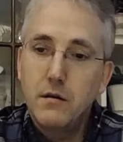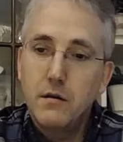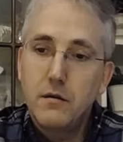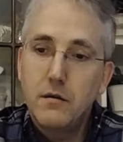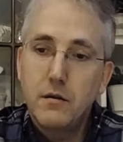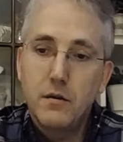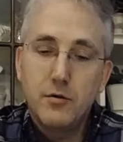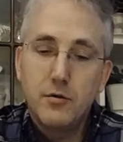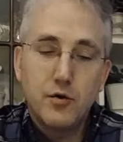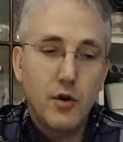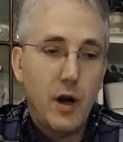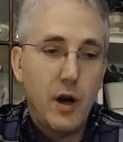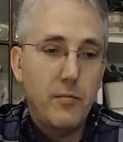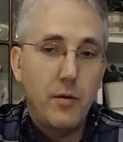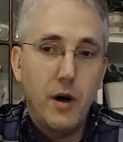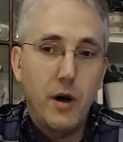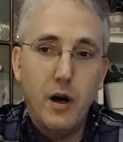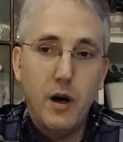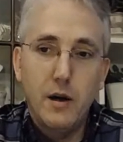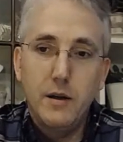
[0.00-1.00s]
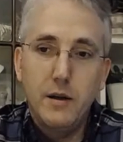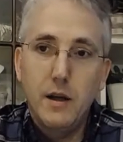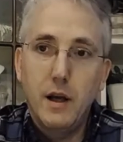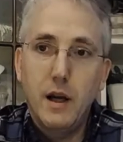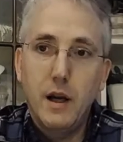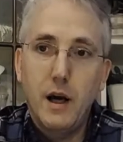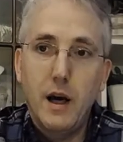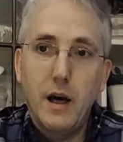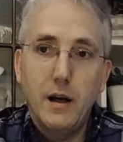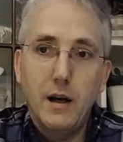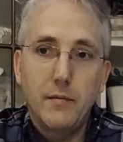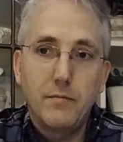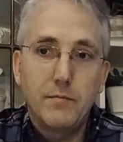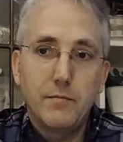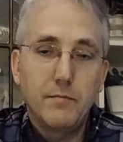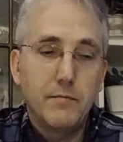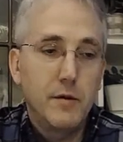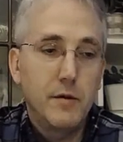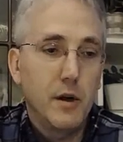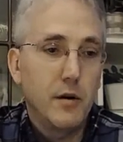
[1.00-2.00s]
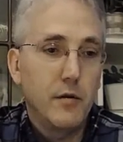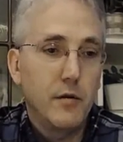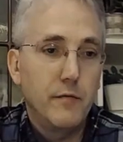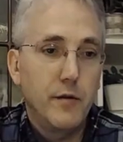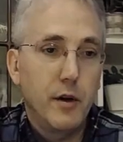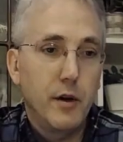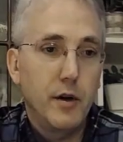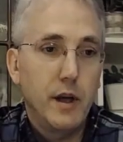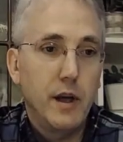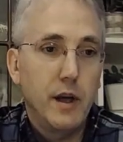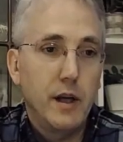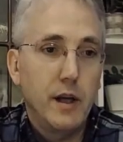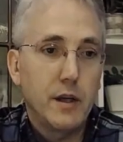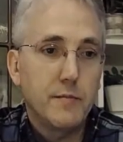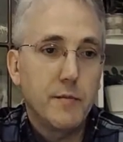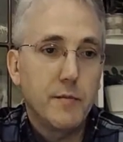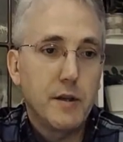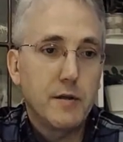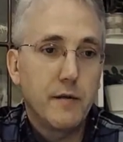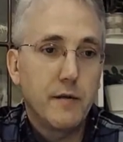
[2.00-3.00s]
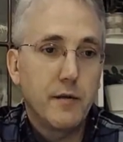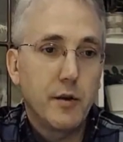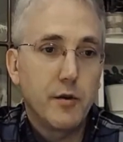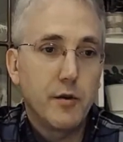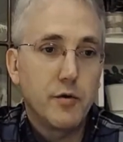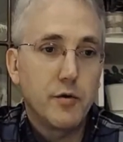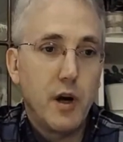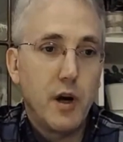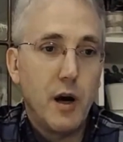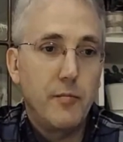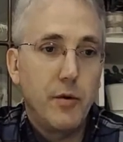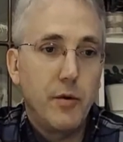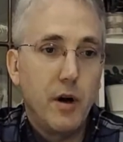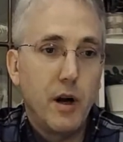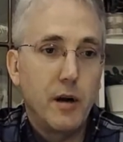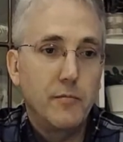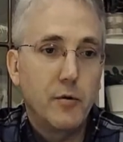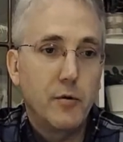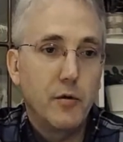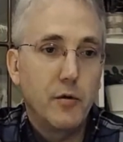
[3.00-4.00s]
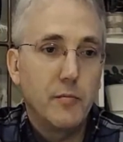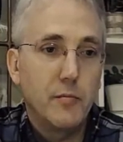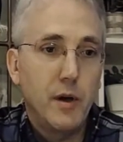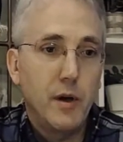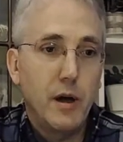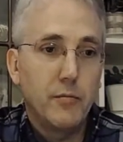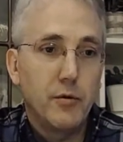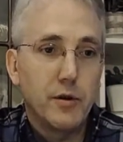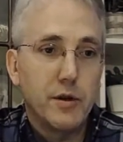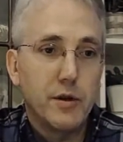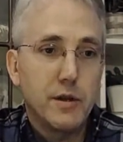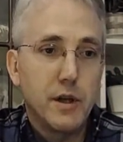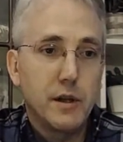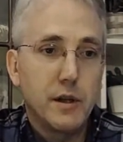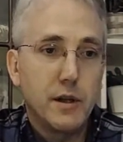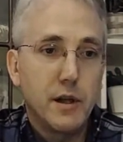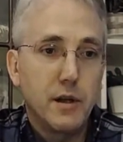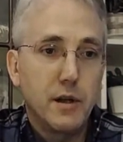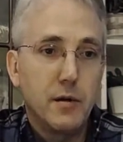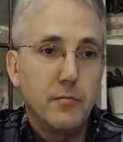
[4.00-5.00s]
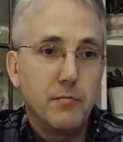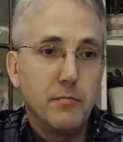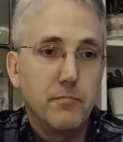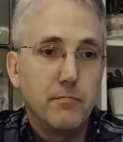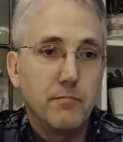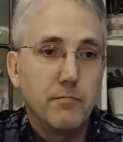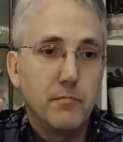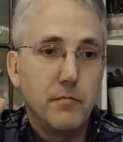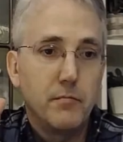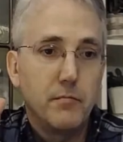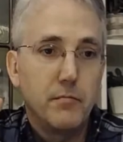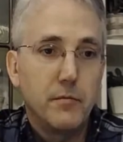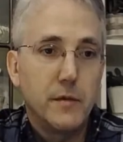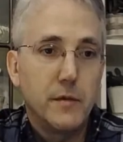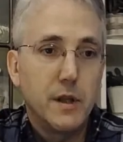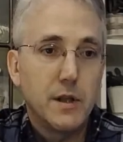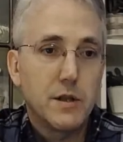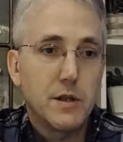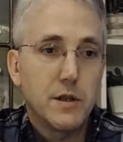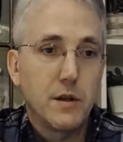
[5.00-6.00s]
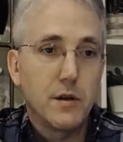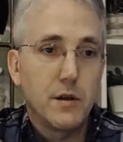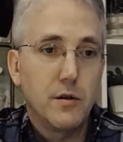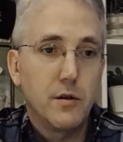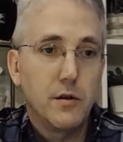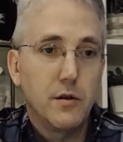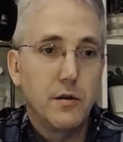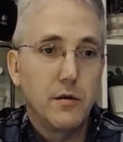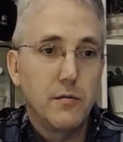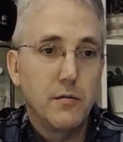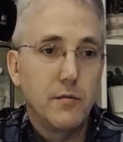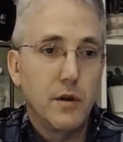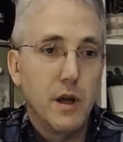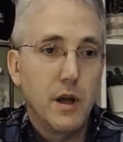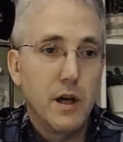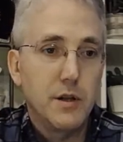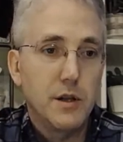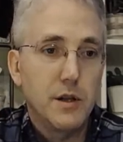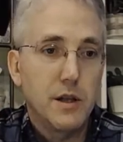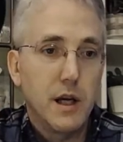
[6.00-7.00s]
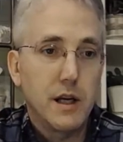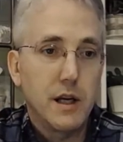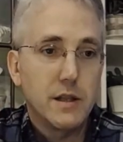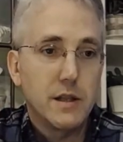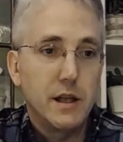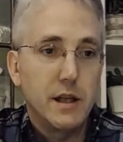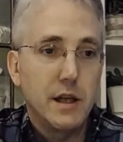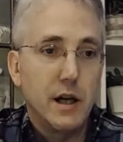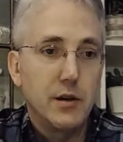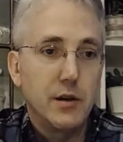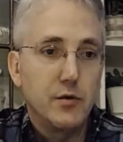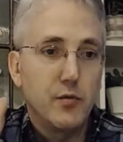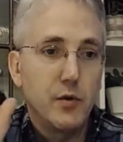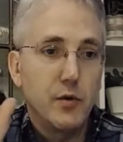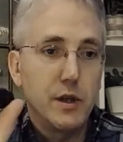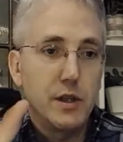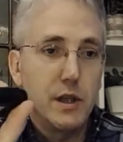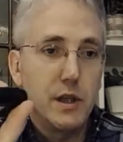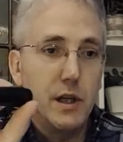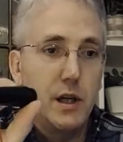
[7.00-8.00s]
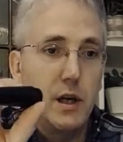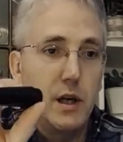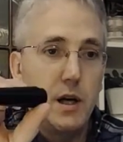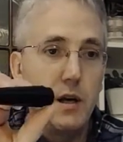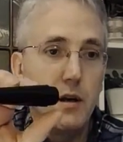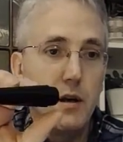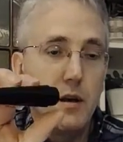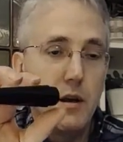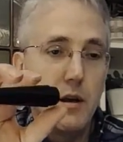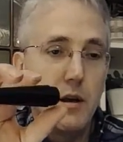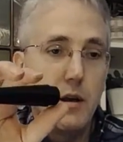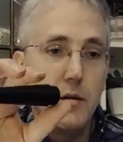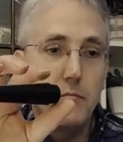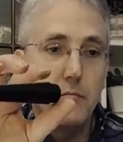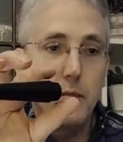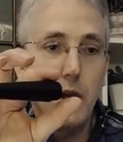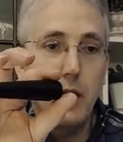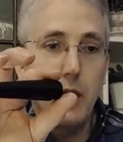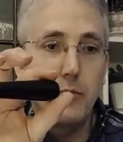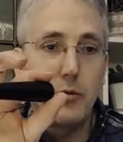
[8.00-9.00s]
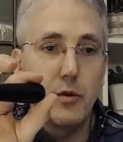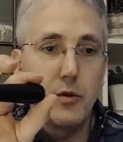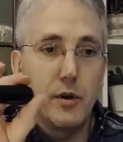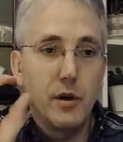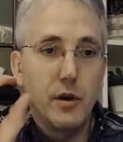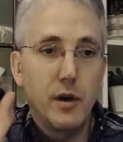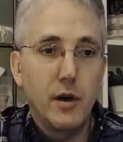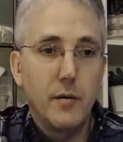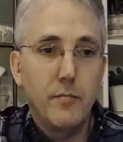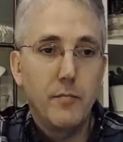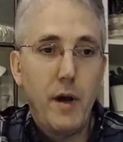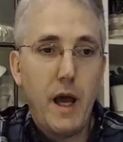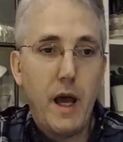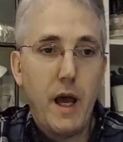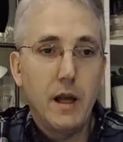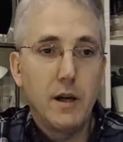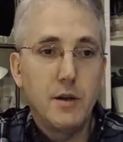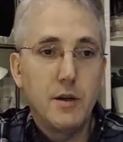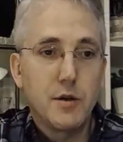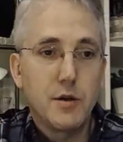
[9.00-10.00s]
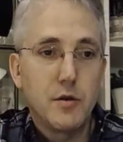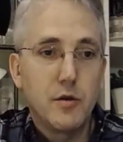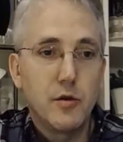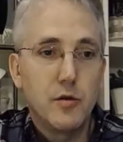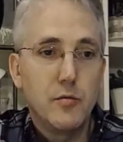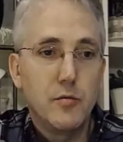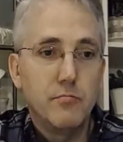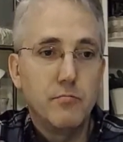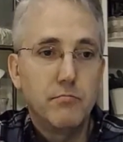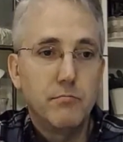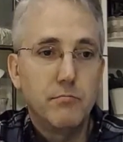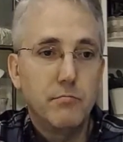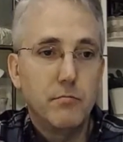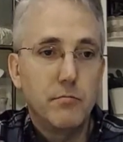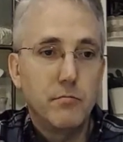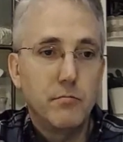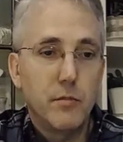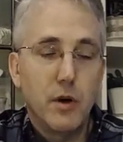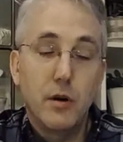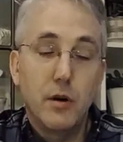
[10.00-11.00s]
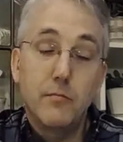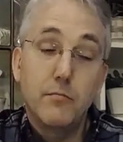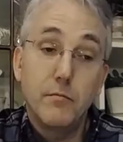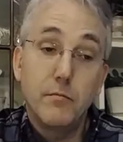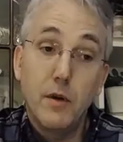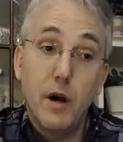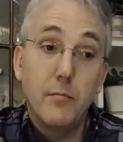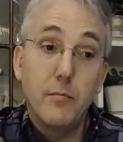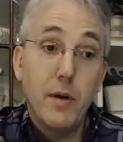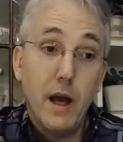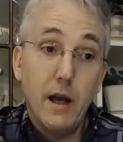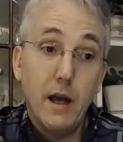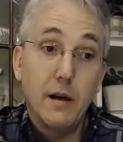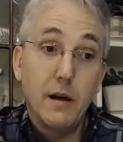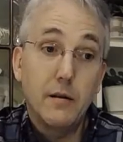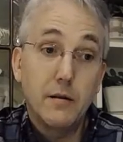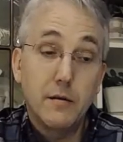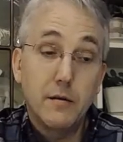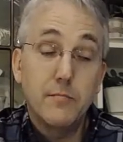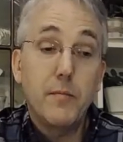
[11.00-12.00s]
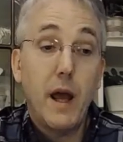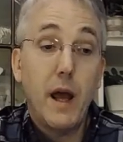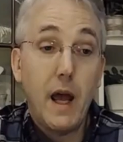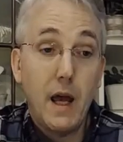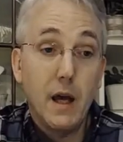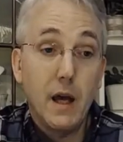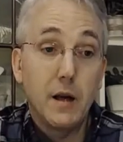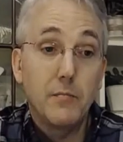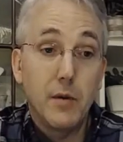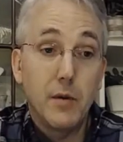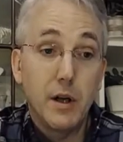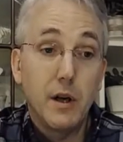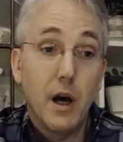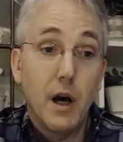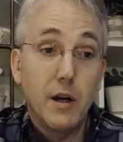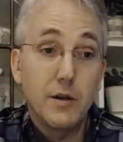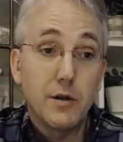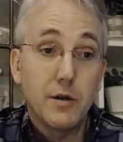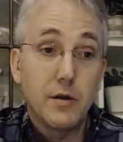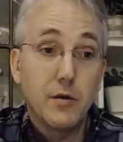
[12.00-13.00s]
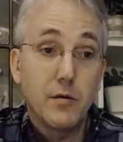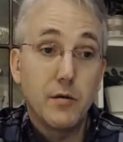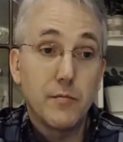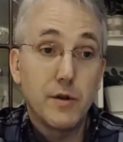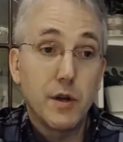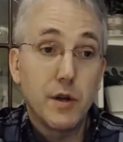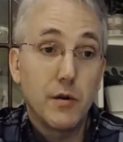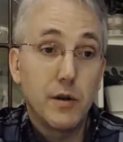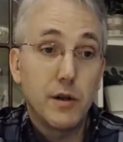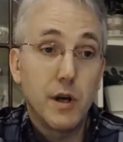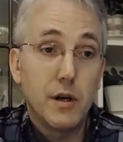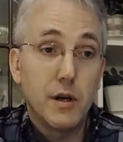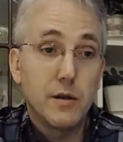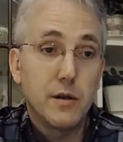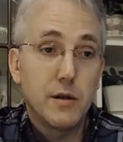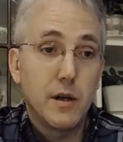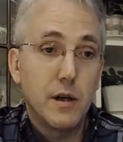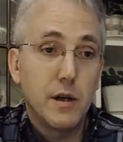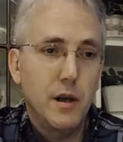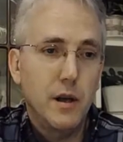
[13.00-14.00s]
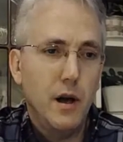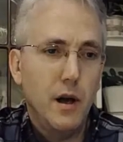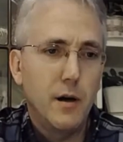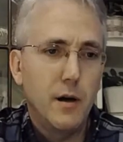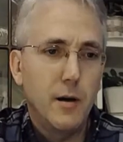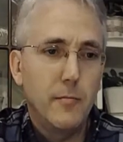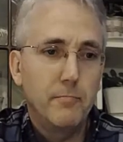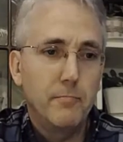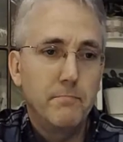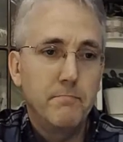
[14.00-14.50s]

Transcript: tripod that very inexpensive little tripod, I'm going to be able to send them this little Logitech C920, be able to pan and zoom, not pan, but not zoom. So it does, I'm